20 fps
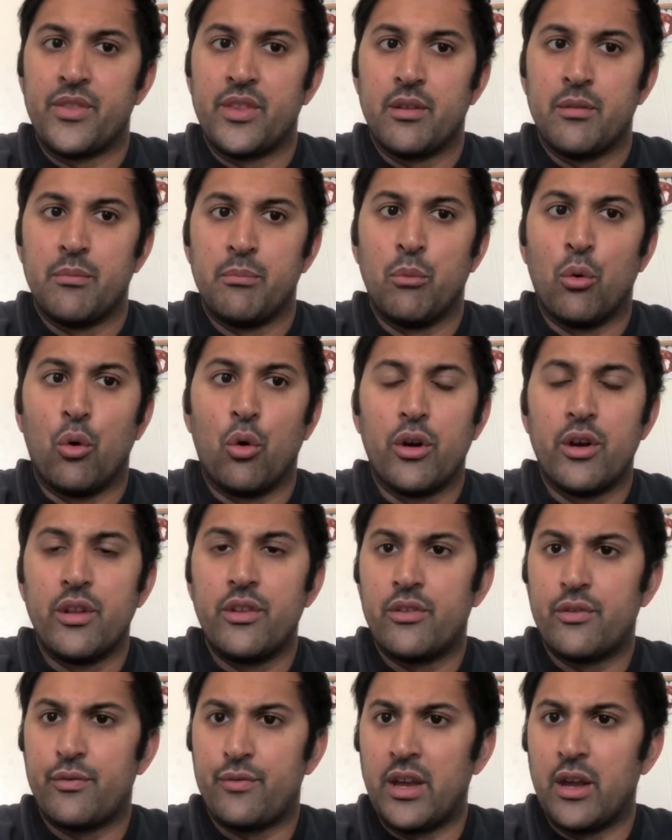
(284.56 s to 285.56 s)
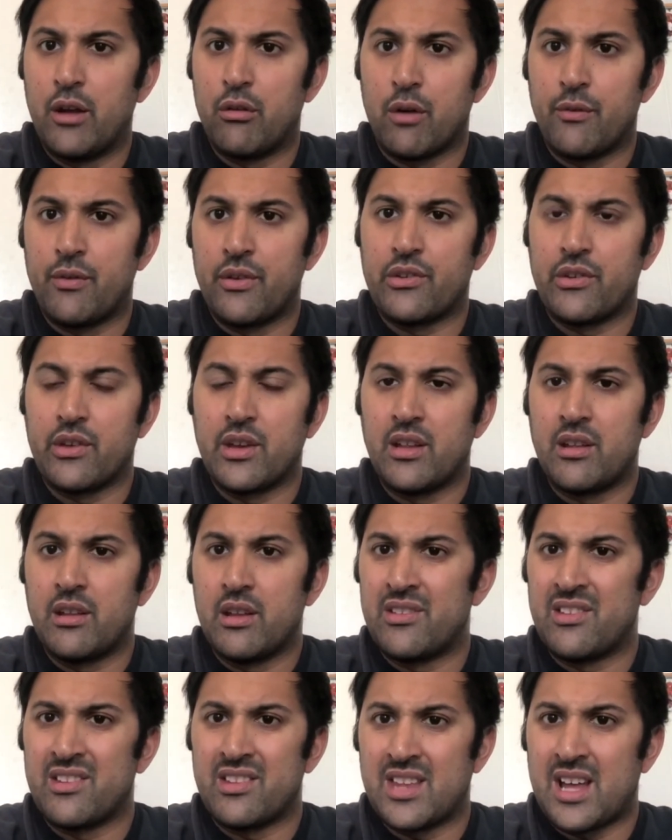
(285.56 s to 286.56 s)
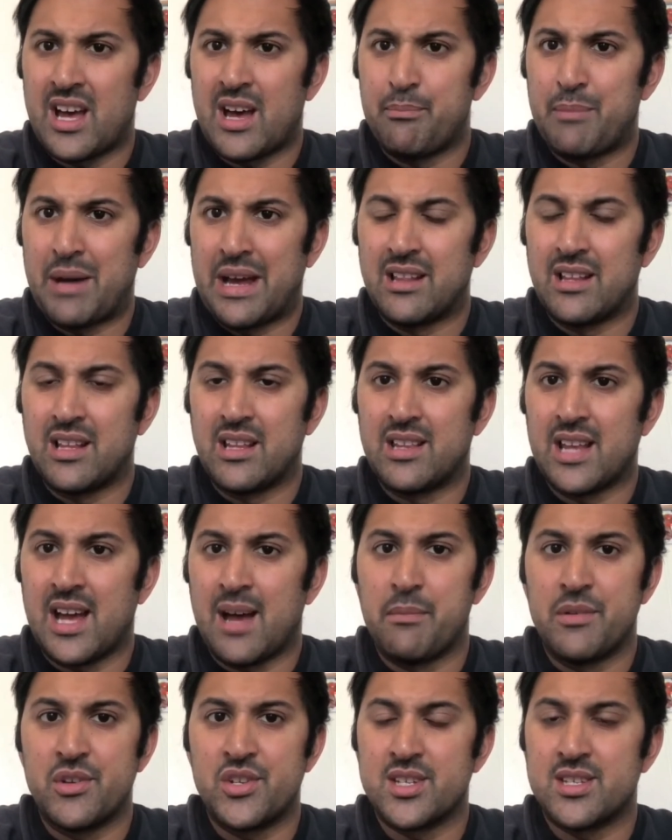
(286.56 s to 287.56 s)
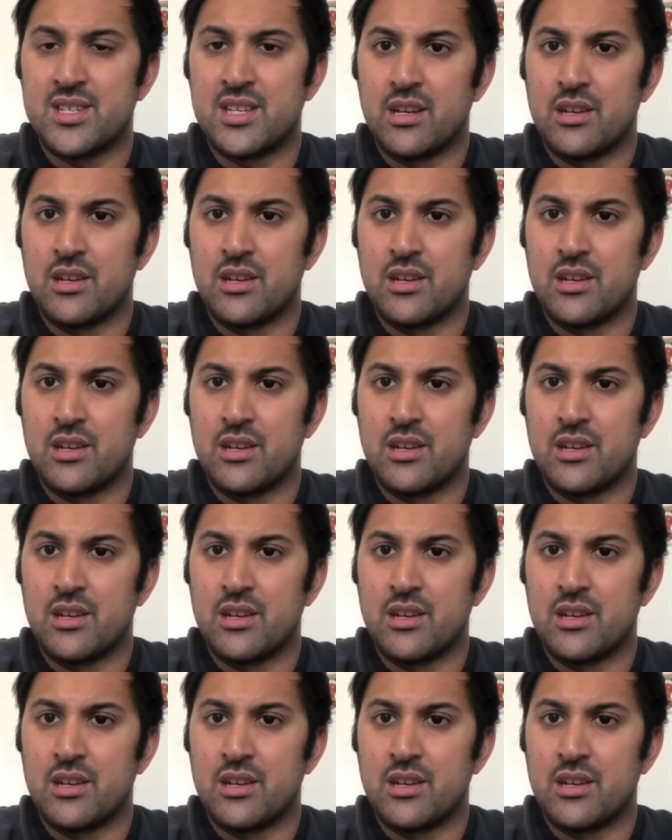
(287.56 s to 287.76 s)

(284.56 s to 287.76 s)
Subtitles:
Morgan's finger obviously isn't that badly damaged, is it?